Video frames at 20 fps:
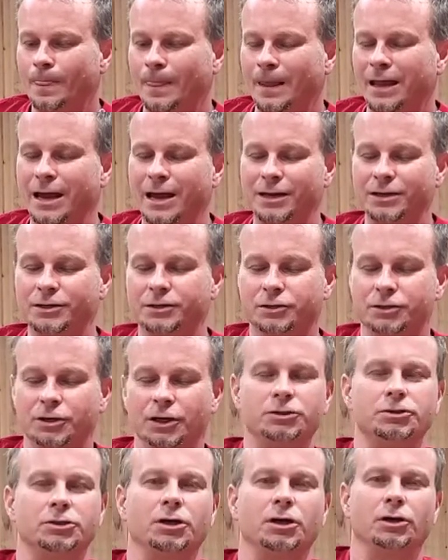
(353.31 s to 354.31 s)
is
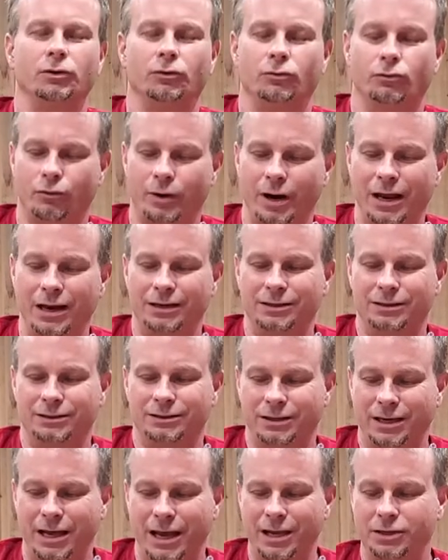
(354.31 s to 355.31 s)
such a great
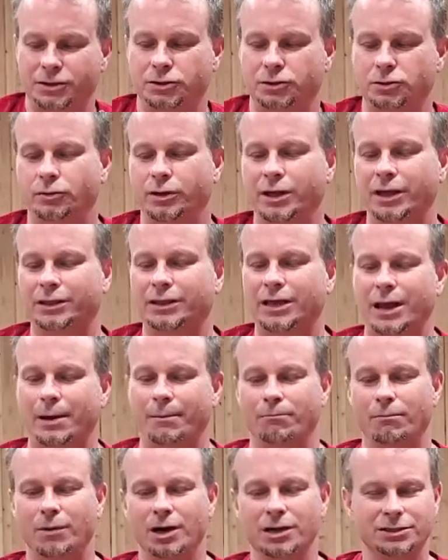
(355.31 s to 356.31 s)
taste. You get
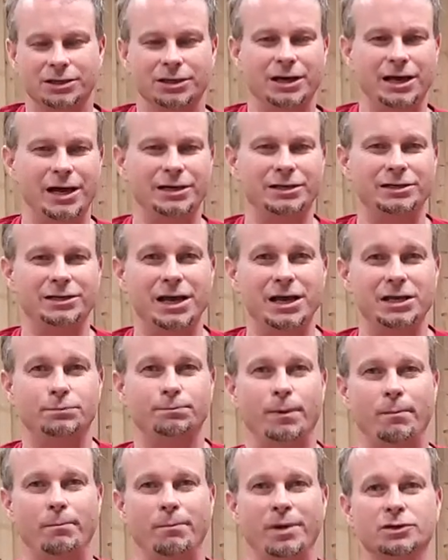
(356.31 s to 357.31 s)
that Muscadine taste,
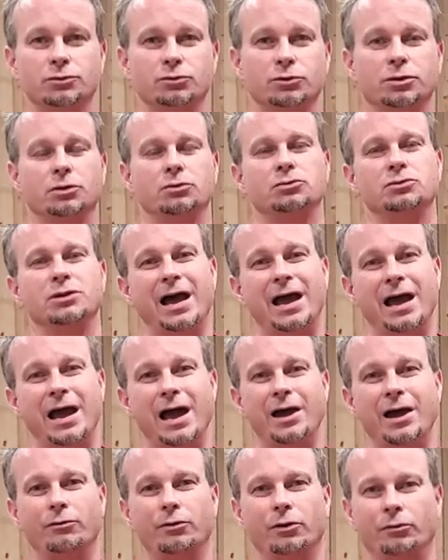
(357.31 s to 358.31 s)
but mixed with those
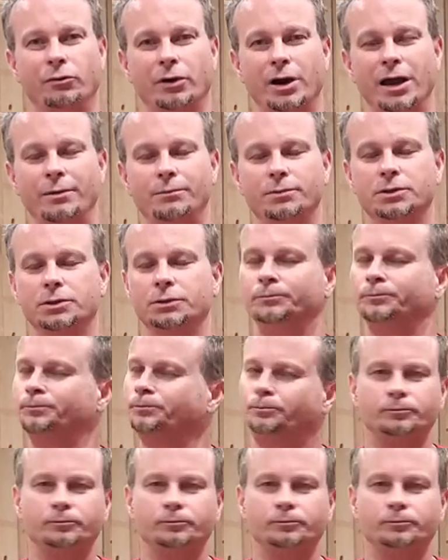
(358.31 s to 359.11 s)
Niagara grapes.